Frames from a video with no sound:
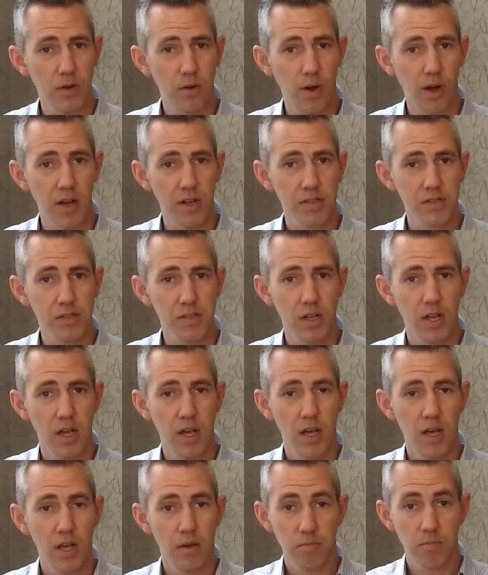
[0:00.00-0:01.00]
to us,
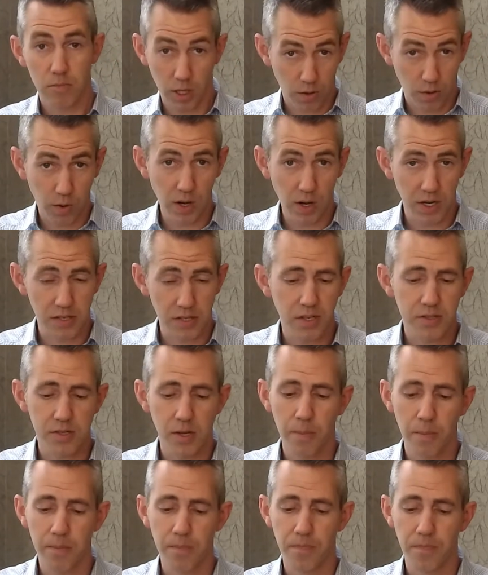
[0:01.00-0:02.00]
the
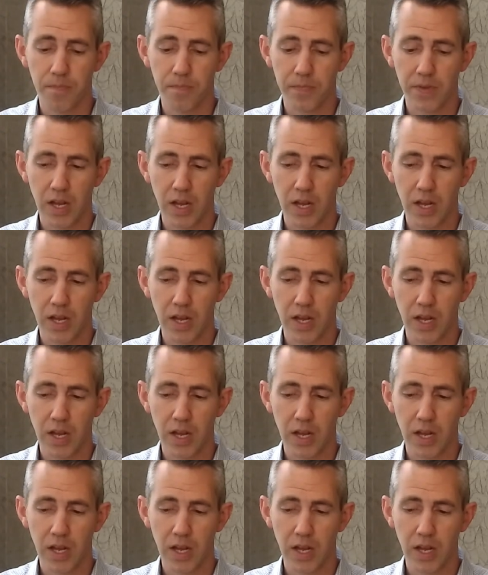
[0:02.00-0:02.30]
criticism,